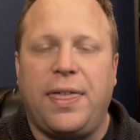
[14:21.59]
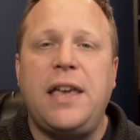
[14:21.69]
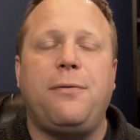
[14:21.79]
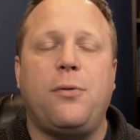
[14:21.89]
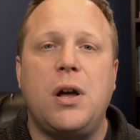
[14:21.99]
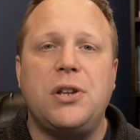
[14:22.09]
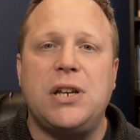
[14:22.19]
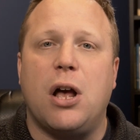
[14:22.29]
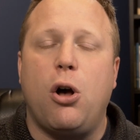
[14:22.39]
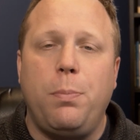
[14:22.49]
Thank you for
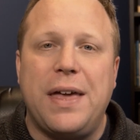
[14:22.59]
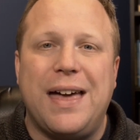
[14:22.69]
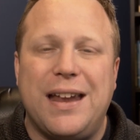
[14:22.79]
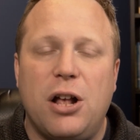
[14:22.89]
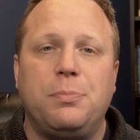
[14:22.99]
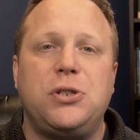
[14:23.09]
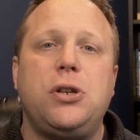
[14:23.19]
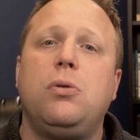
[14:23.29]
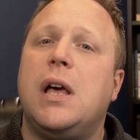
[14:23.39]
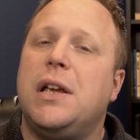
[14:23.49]
watching. I hope that helps
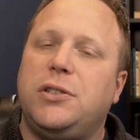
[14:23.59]
you.